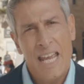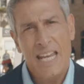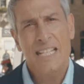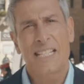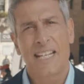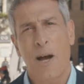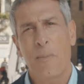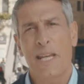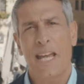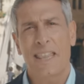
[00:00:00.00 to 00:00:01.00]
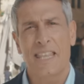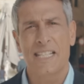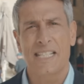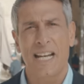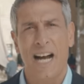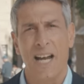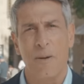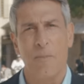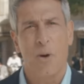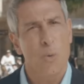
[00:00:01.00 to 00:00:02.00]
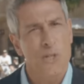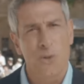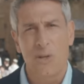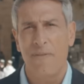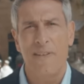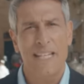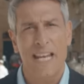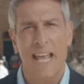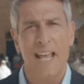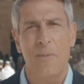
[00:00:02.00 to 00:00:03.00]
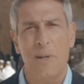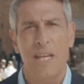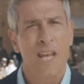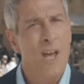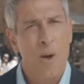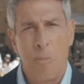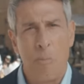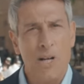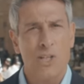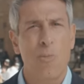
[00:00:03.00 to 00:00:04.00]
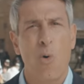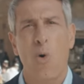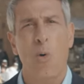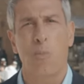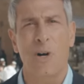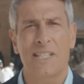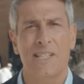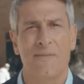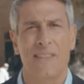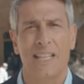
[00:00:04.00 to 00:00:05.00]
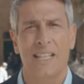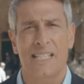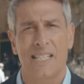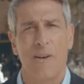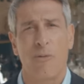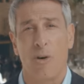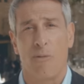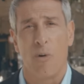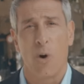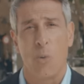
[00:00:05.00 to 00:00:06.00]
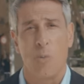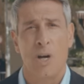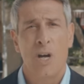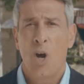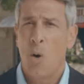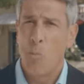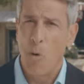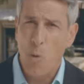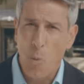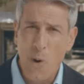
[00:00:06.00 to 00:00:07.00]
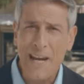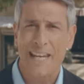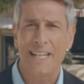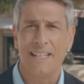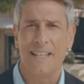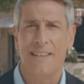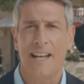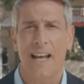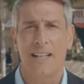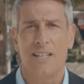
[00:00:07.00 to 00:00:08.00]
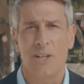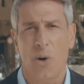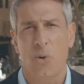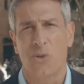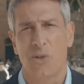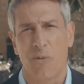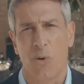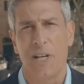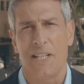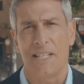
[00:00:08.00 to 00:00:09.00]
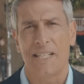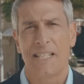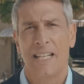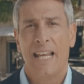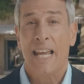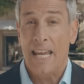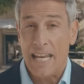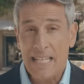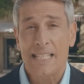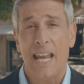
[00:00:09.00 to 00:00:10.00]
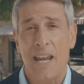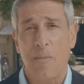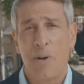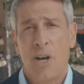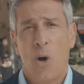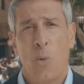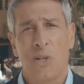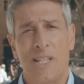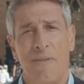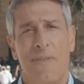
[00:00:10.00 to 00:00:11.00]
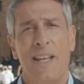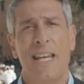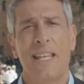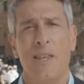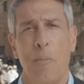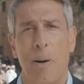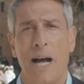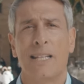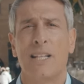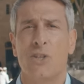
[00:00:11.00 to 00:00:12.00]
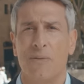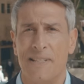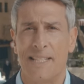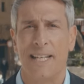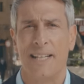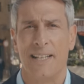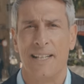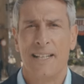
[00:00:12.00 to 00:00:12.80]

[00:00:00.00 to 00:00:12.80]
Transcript: His coming at this time was to defeat an enemy much more oppressive than the slavery of Rome, more wicked than Antiochus of Greece. His aim was defeating the bondage of sin,